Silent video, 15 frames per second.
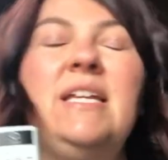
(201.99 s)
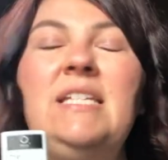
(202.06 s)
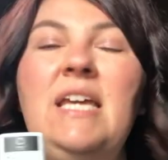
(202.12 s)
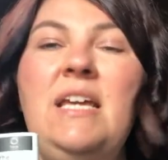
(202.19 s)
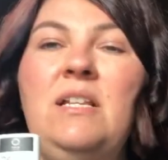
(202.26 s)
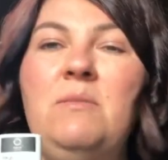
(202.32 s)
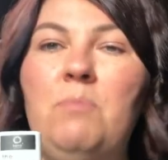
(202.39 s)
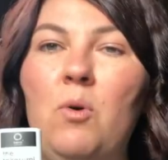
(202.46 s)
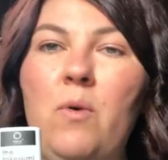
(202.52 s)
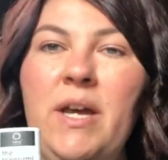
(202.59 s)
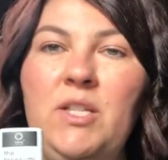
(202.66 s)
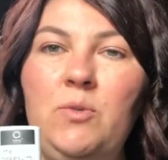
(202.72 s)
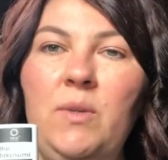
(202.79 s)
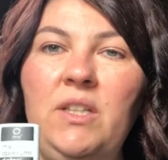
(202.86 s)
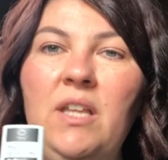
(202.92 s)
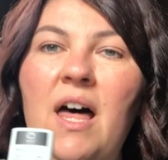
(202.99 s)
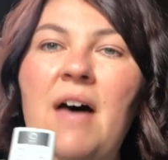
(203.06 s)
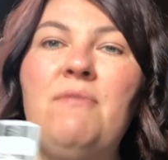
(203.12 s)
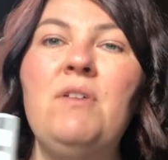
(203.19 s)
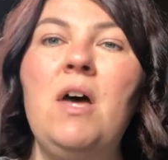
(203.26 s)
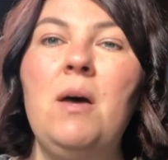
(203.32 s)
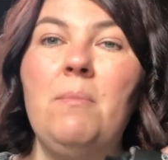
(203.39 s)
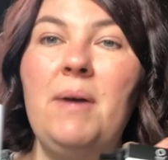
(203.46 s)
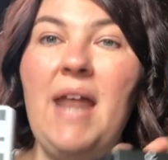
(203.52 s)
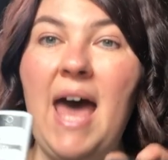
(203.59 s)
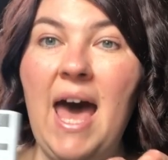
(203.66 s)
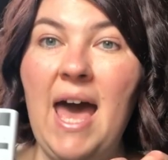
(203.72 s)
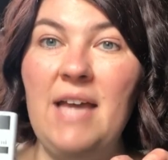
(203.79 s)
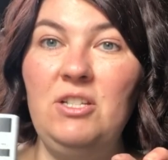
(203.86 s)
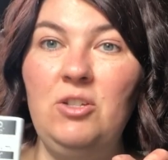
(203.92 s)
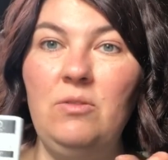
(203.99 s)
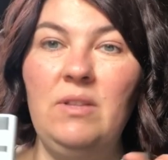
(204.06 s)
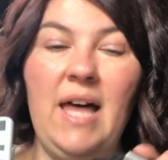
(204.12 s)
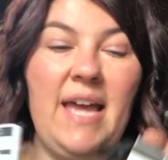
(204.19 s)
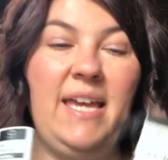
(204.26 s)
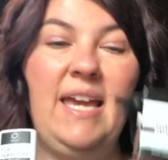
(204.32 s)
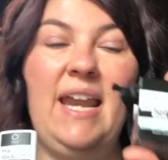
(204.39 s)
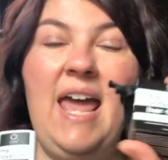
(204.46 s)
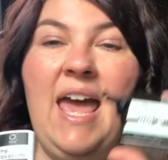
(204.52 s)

teen boys would love, but I do like it.